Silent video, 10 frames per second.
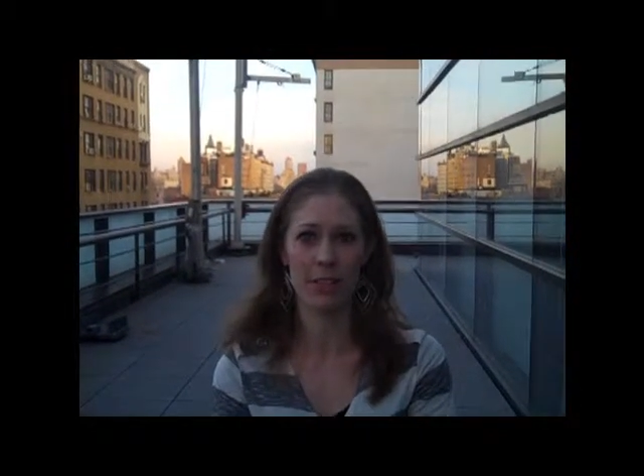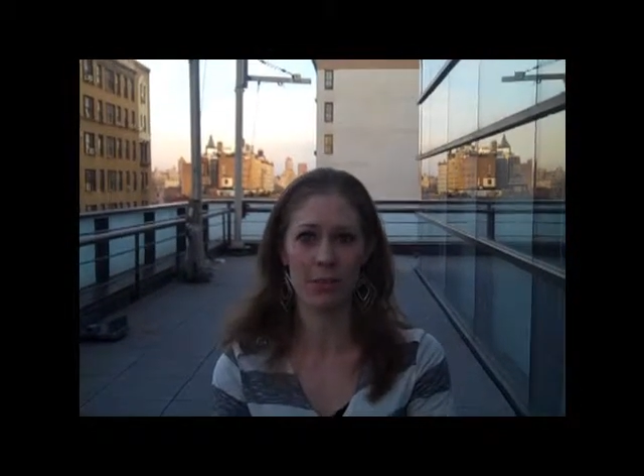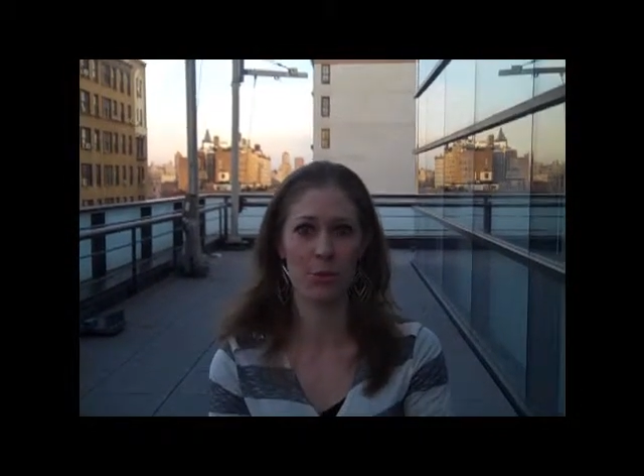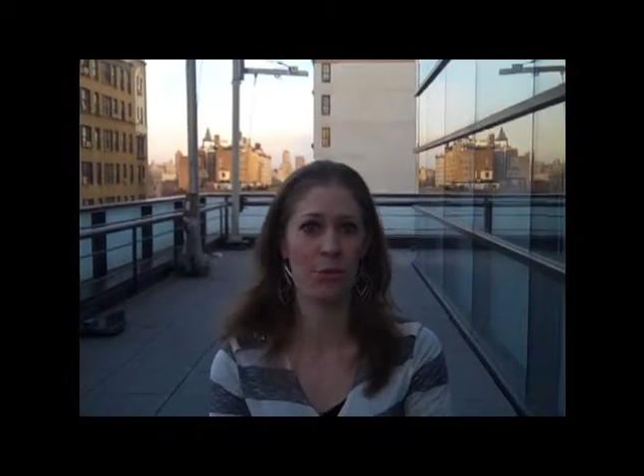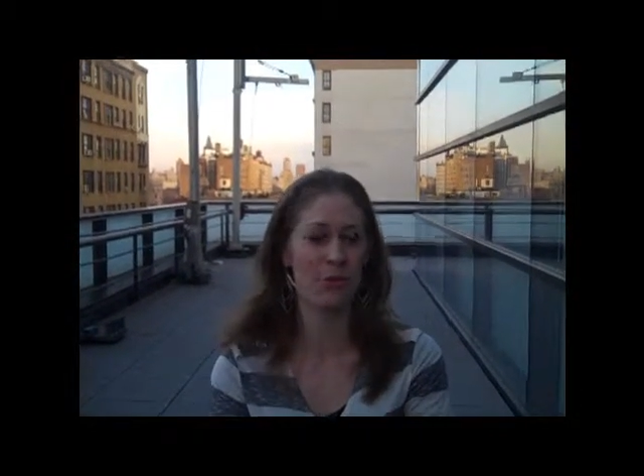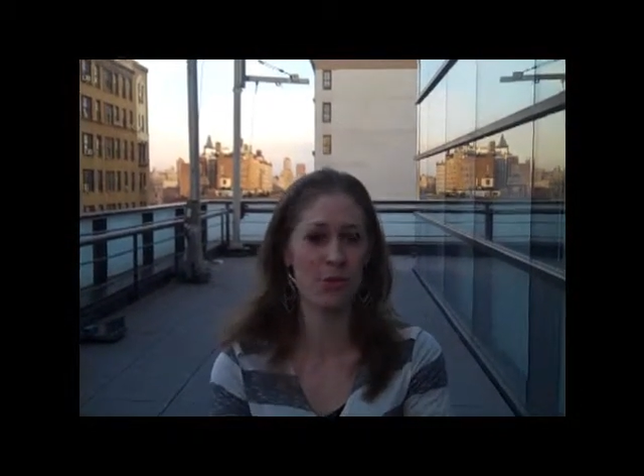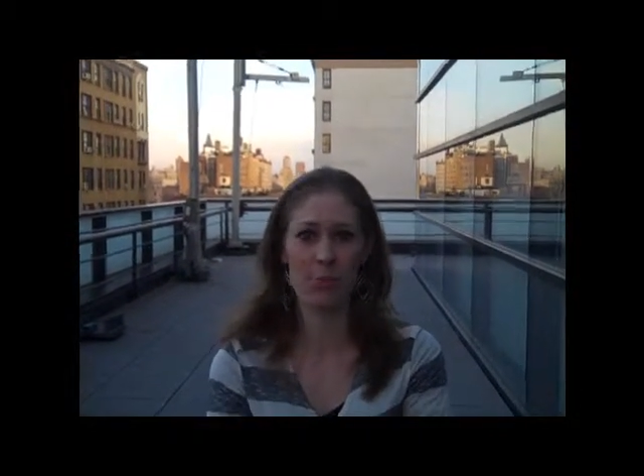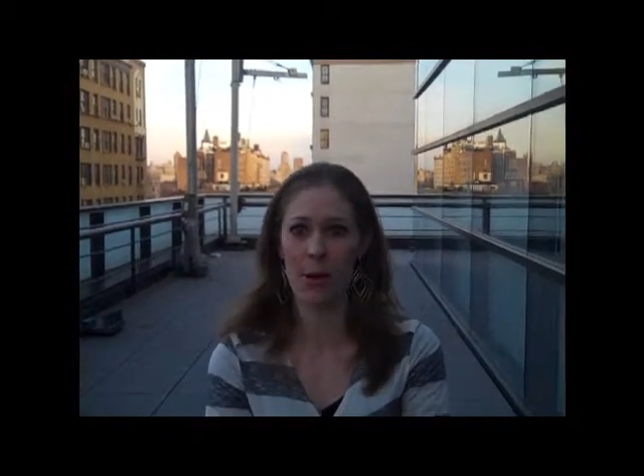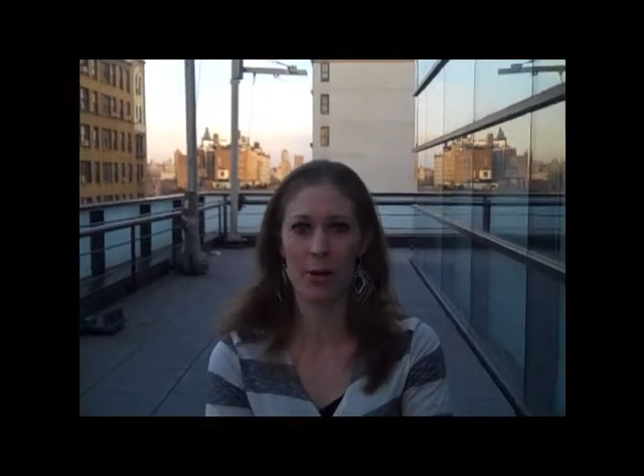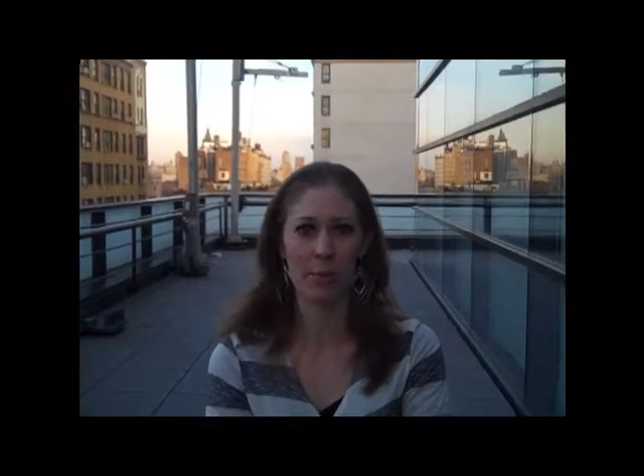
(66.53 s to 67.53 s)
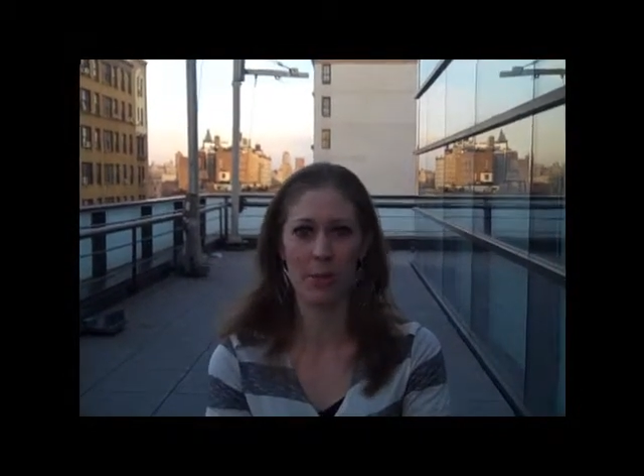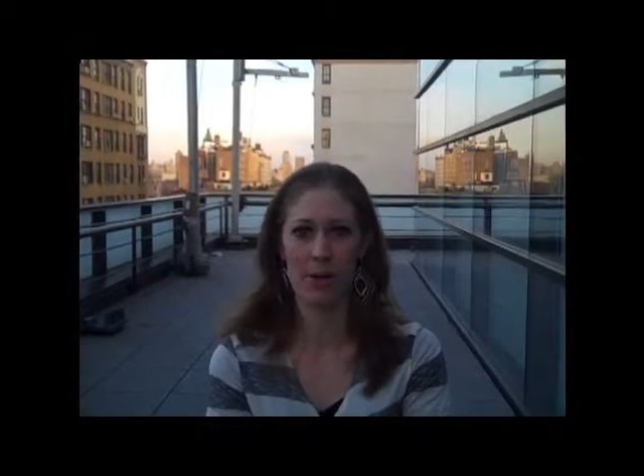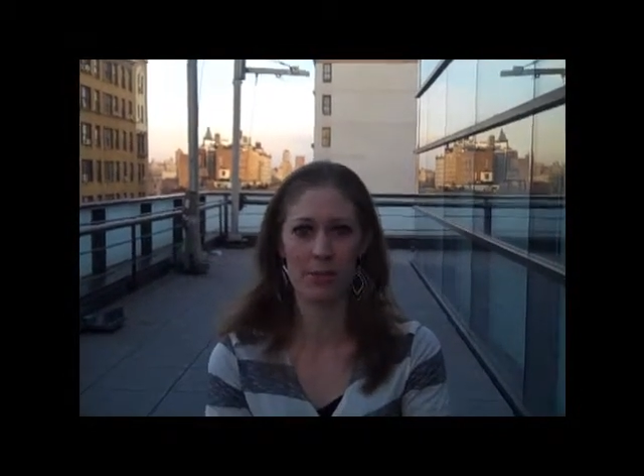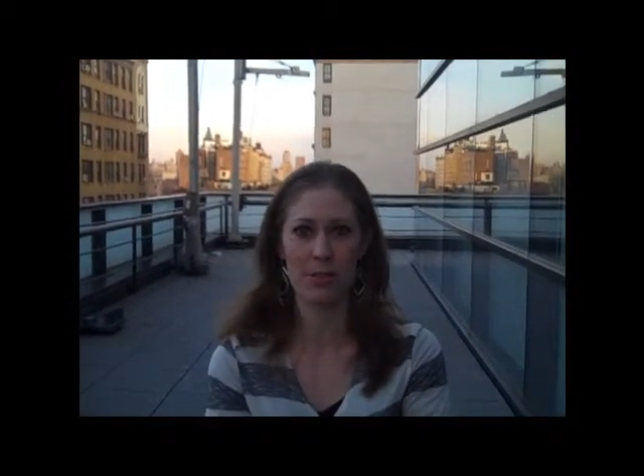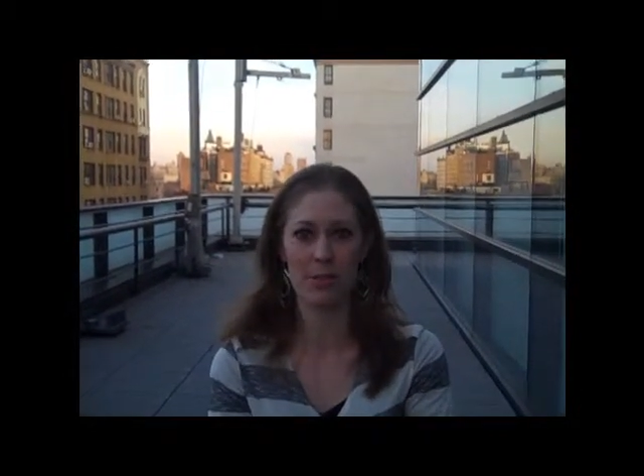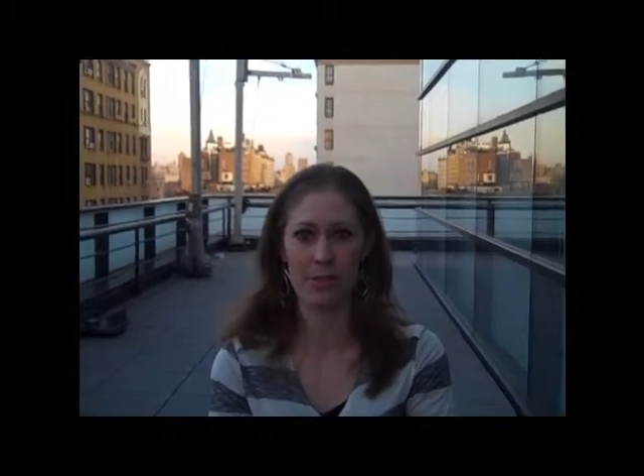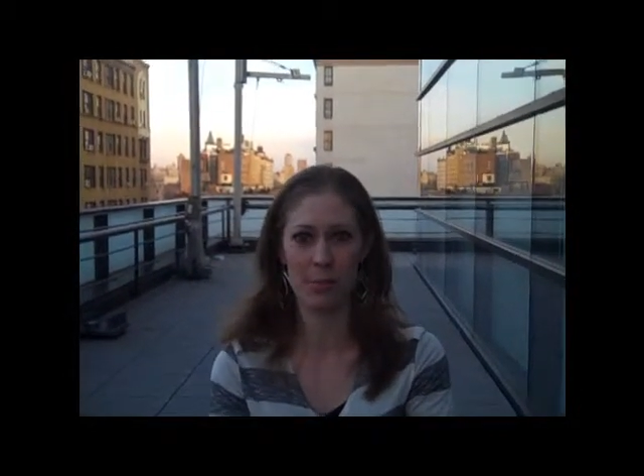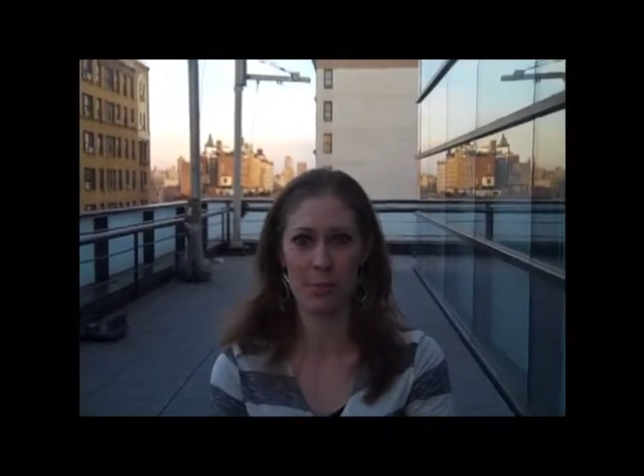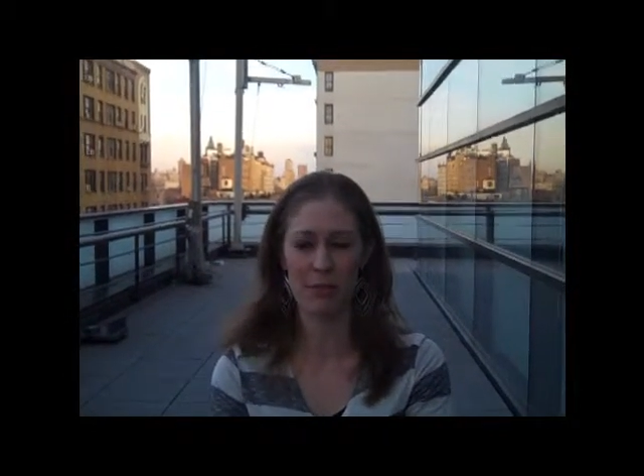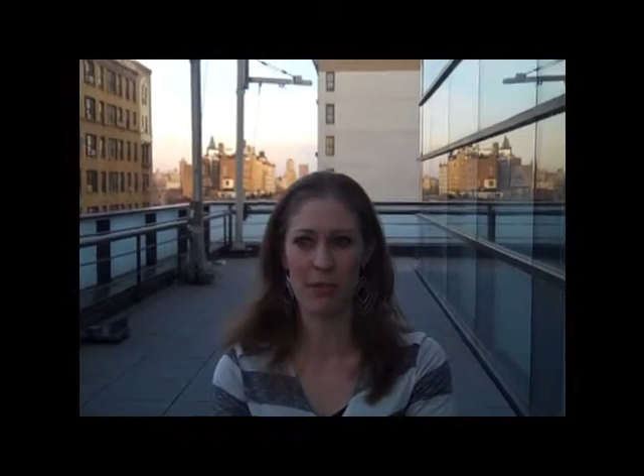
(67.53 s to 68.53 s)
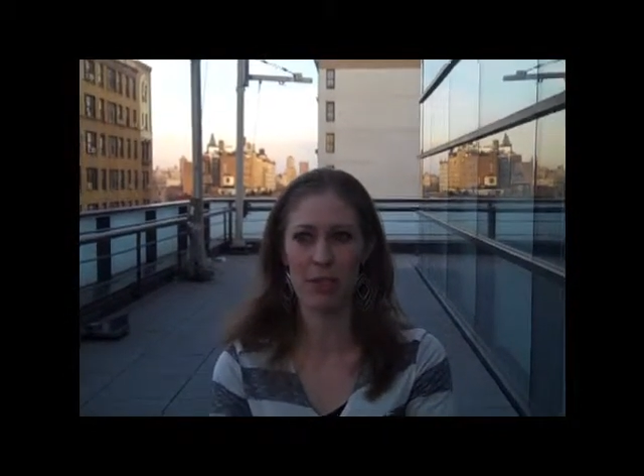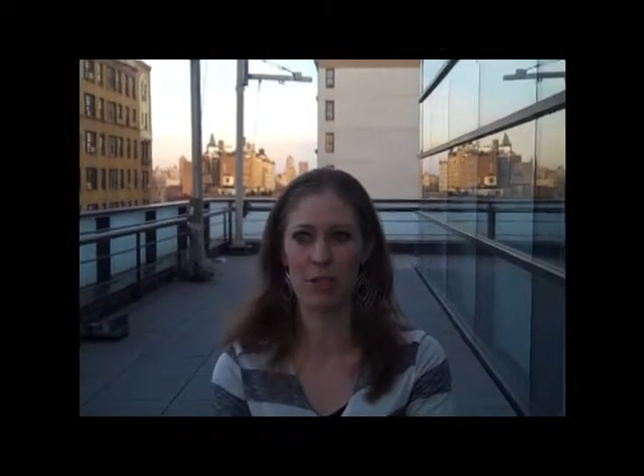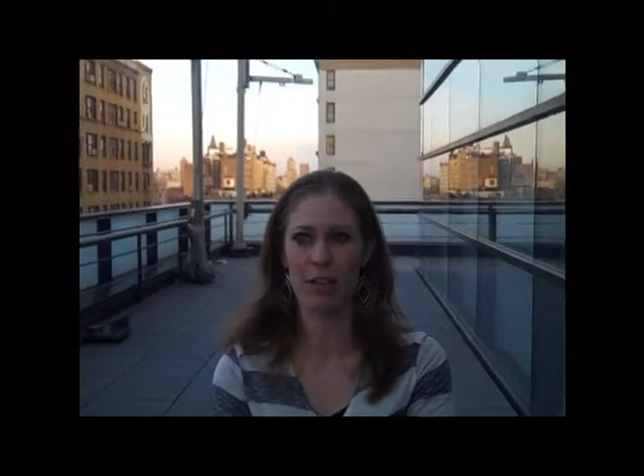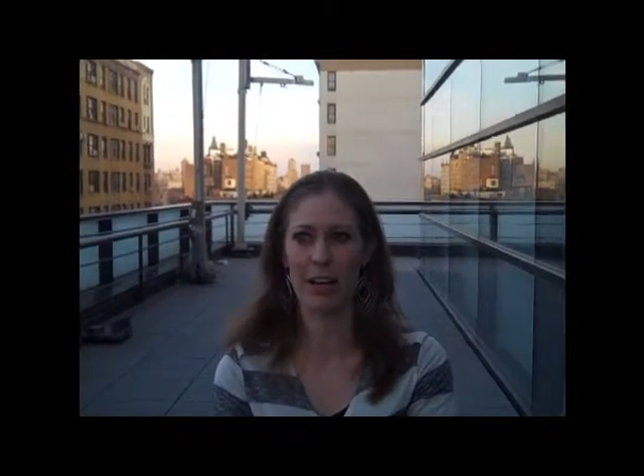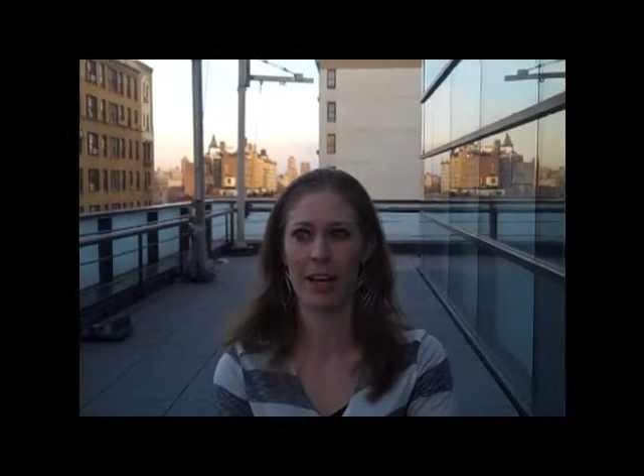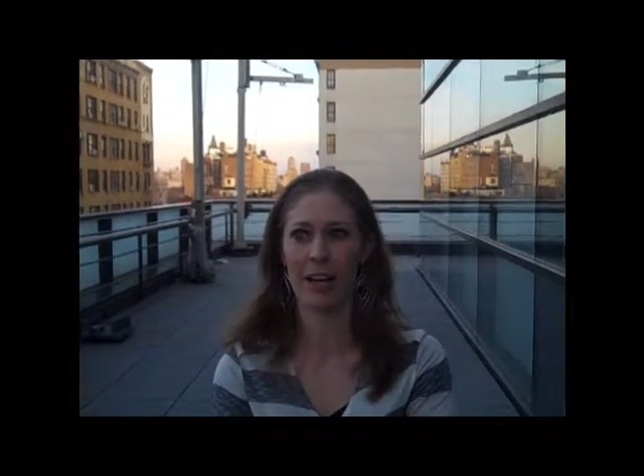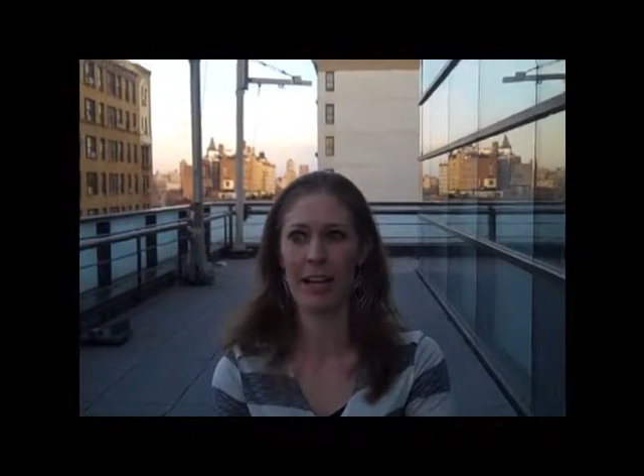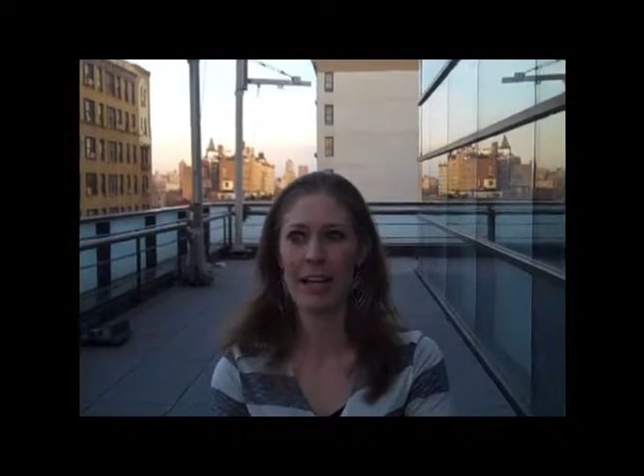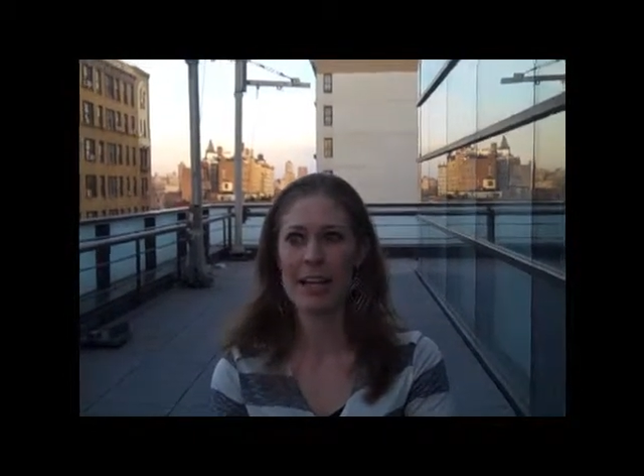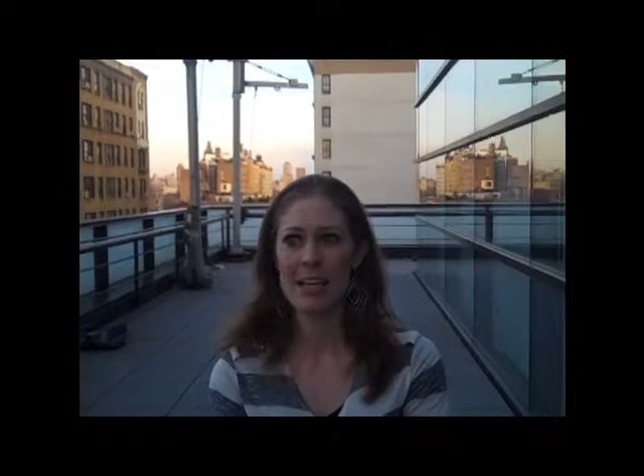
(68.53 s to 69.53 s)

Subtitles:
That sort of is part and parcel of the profession, and